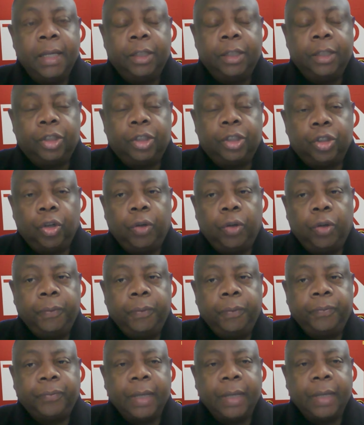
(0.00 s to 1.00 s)

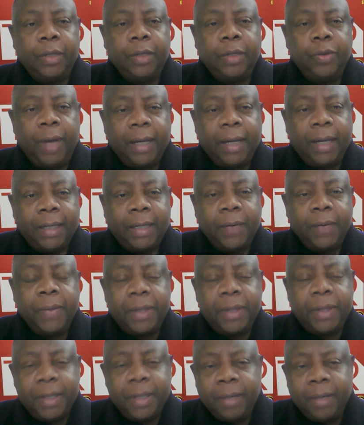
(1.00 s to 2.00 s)
So do you agree
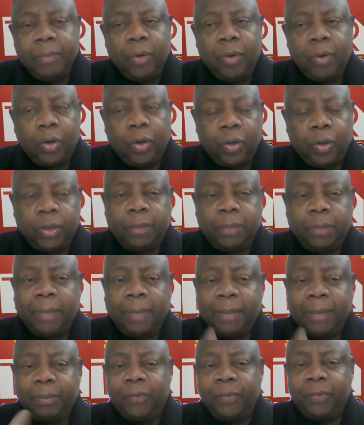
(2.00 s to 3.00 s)
with him or not?
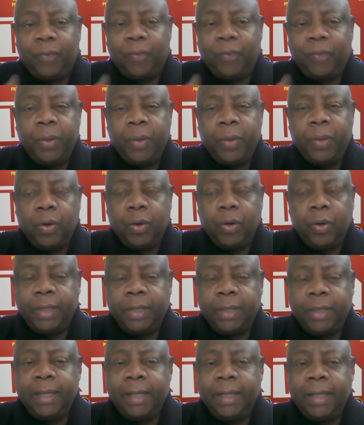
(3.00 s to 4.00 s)
But before we go
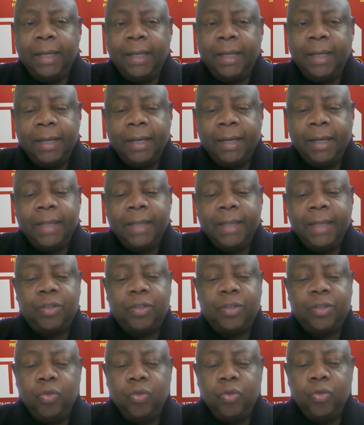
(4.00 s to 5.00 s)
there, let's
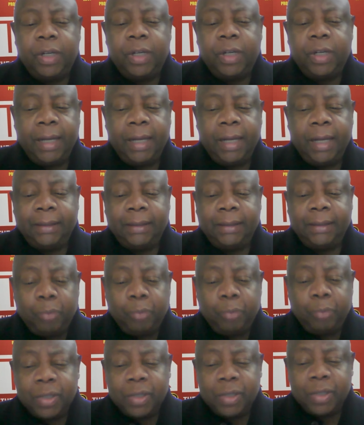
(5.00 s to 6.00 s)
look at the
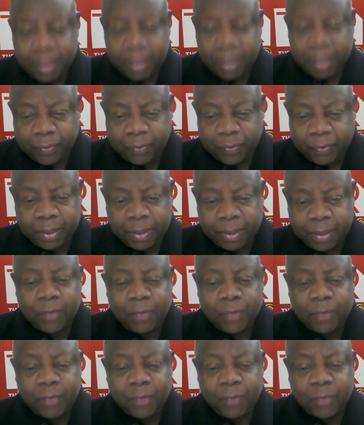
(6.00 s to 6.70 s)
positives